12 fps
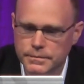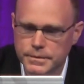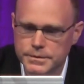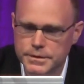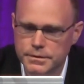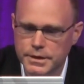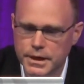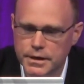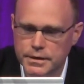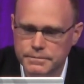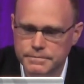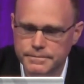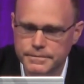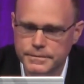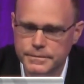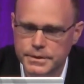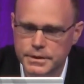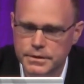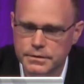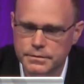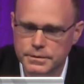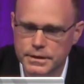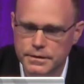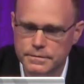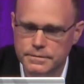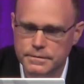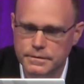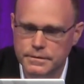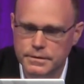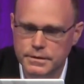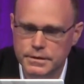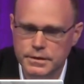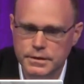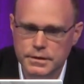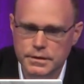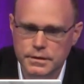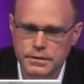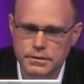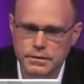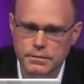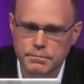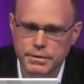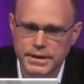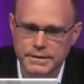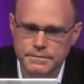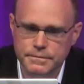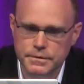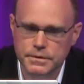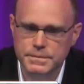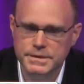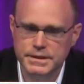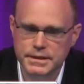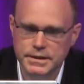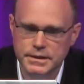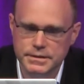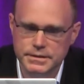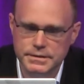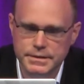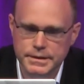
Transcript: So again, here we have the platform card.